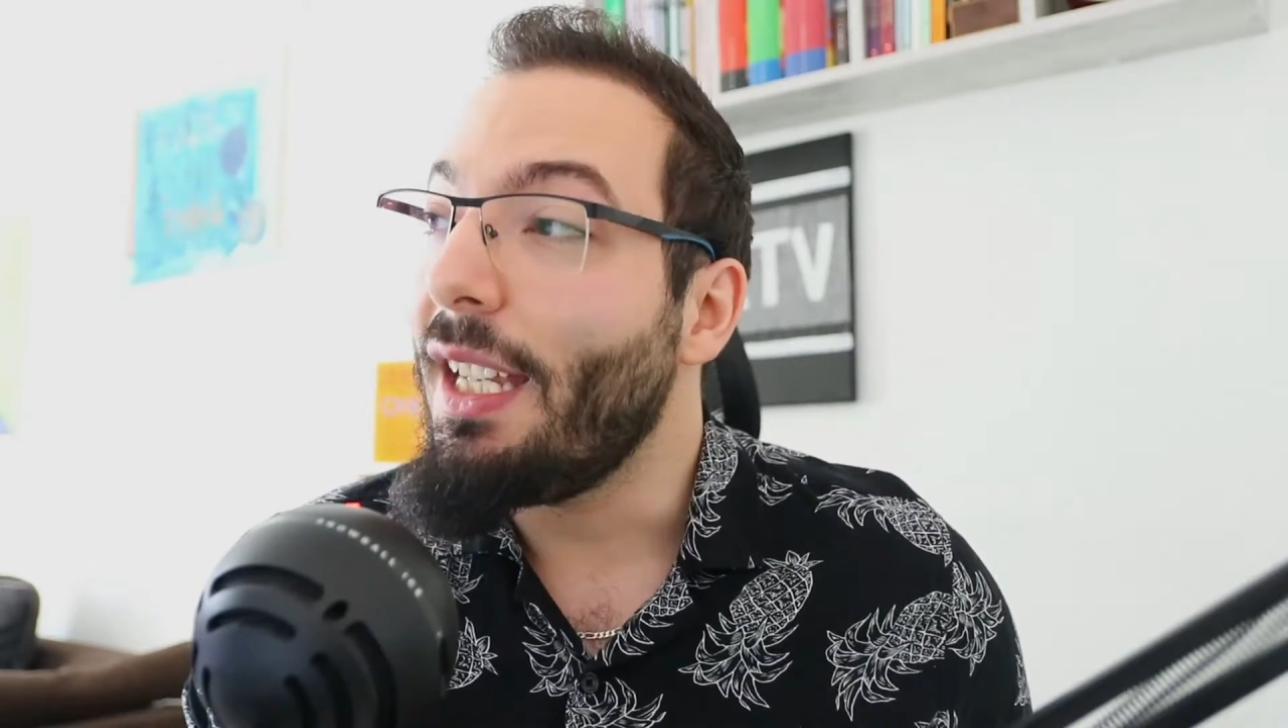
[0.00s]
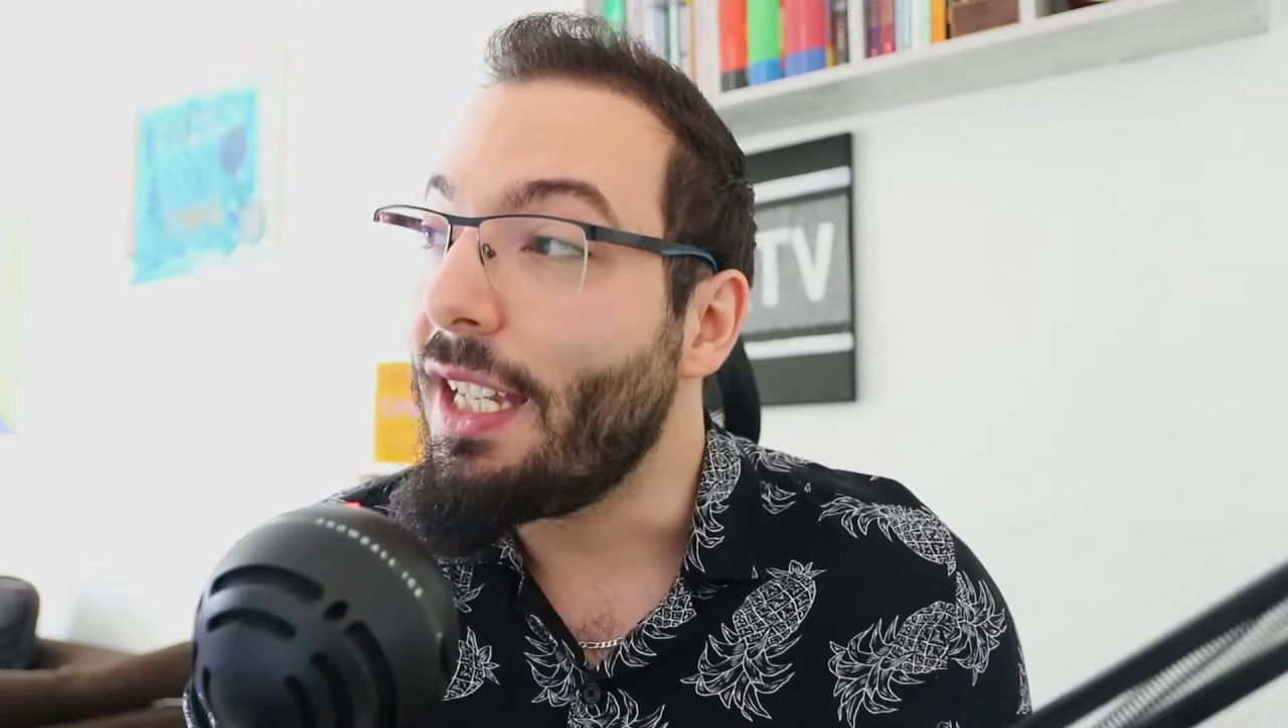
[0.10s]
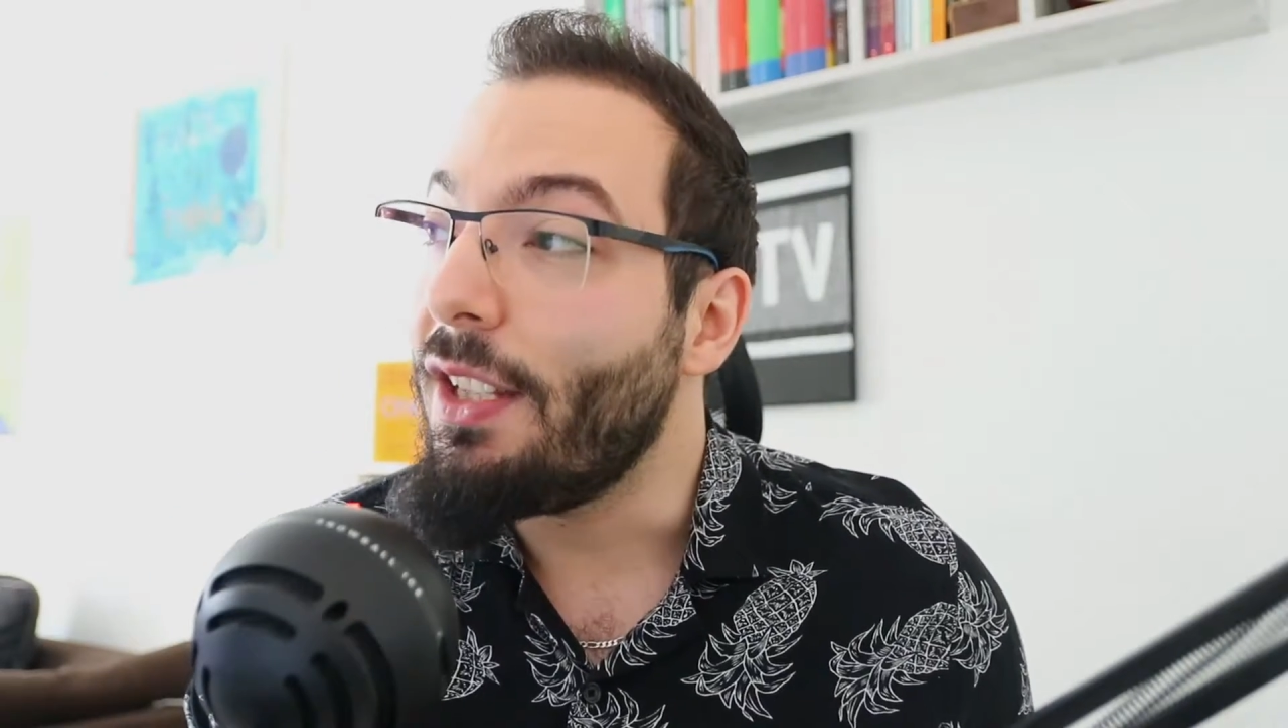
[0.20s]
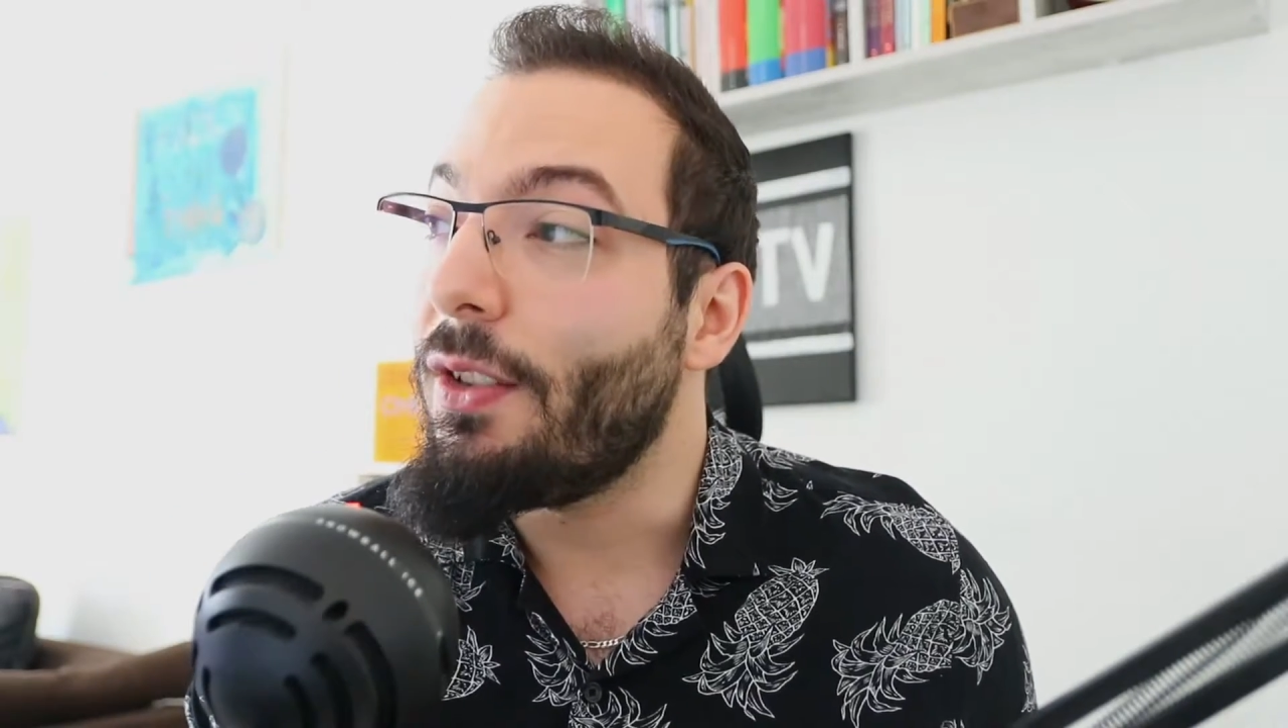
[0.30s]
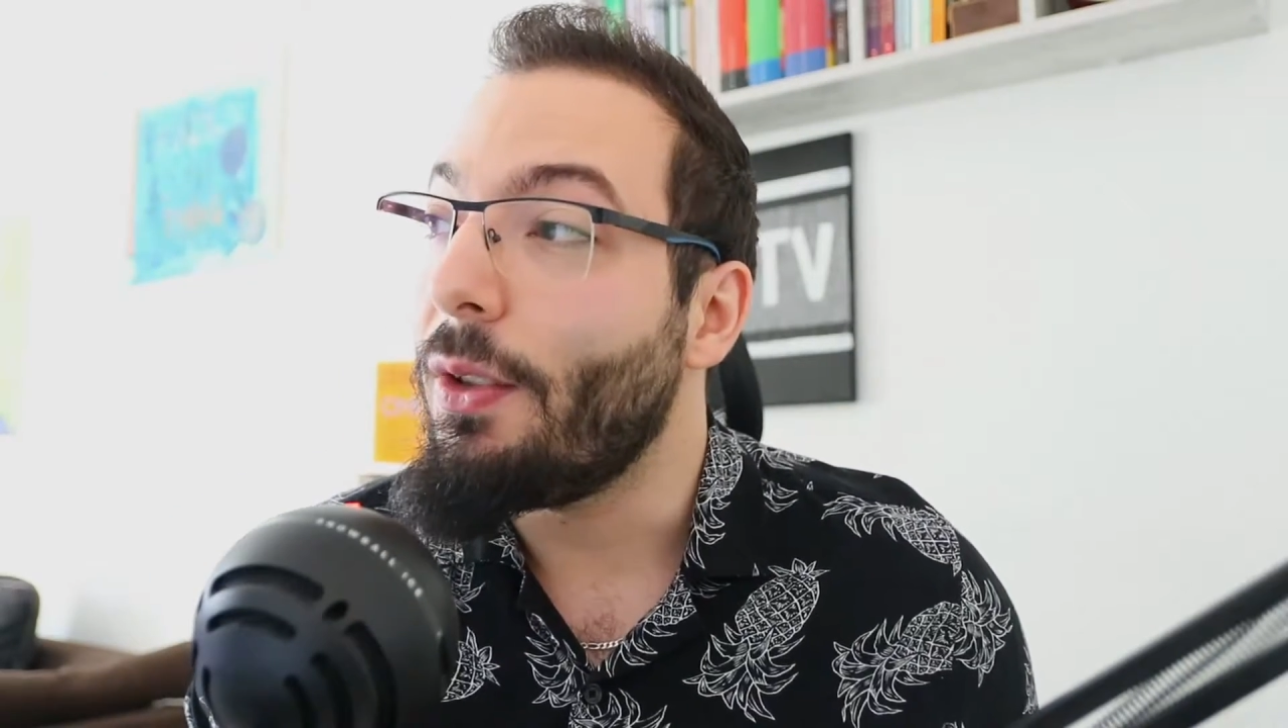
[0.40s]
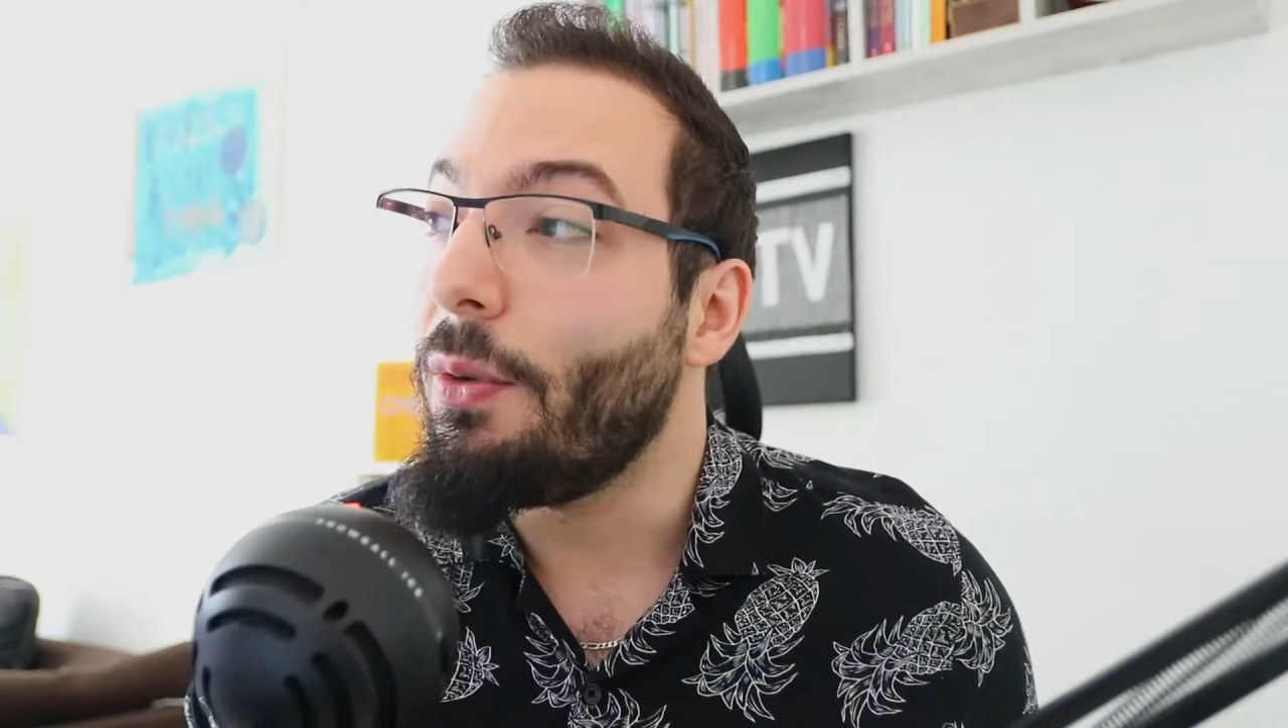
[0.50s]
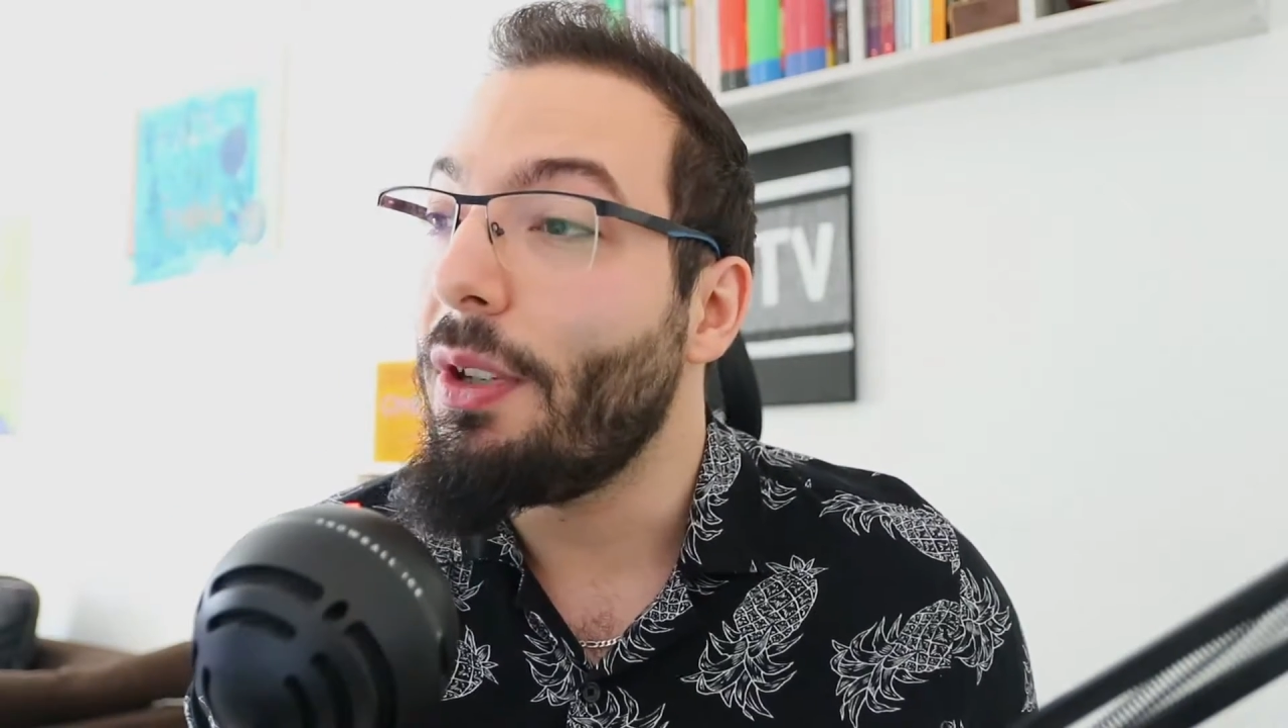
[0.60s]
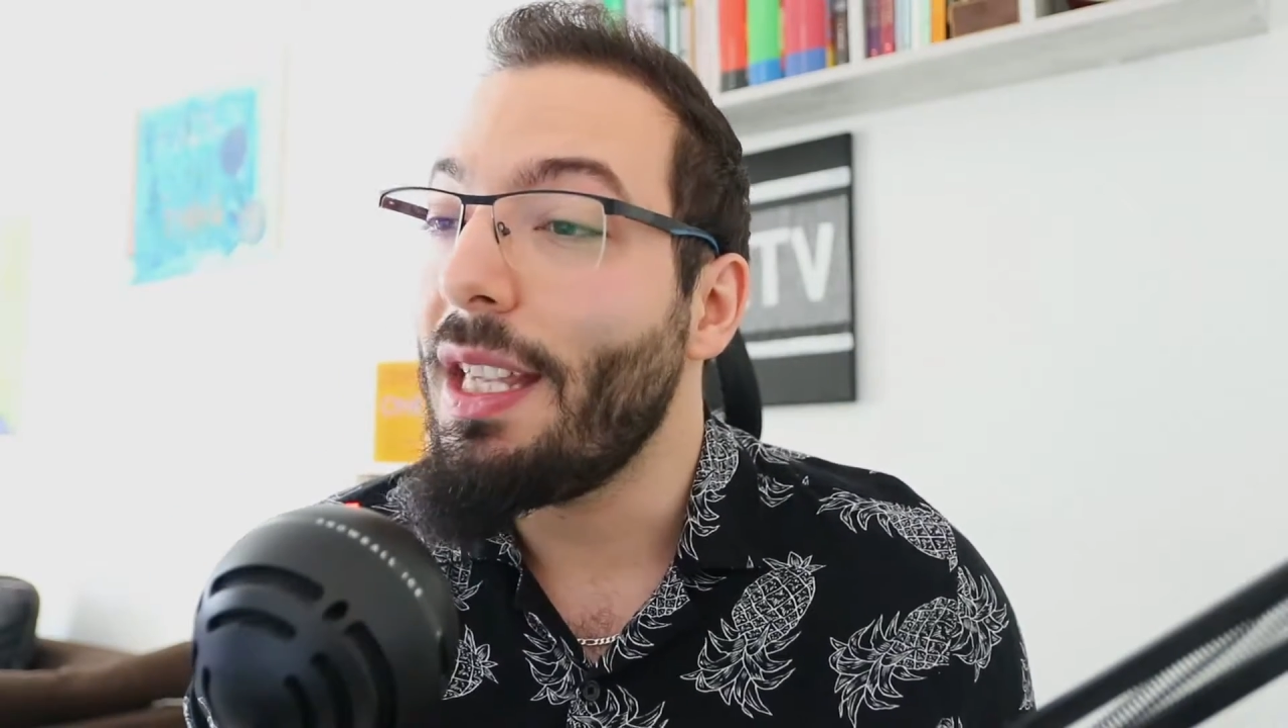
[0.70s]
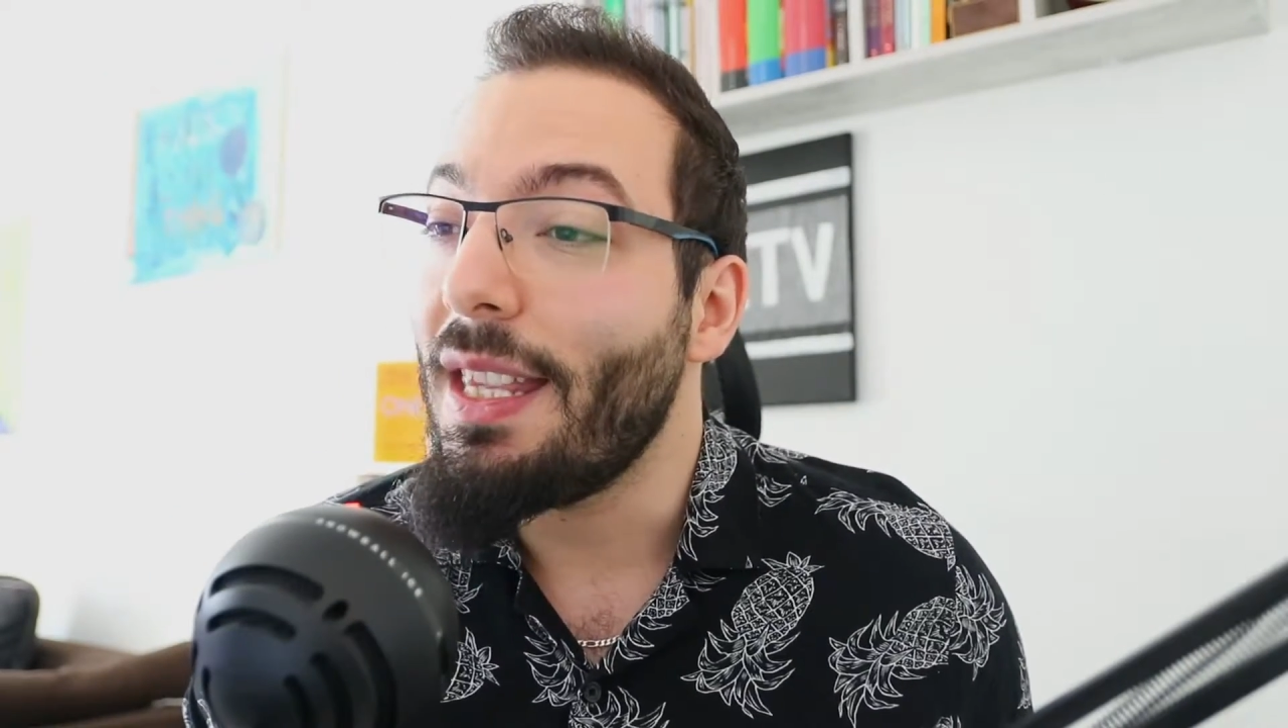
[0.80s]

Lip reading: into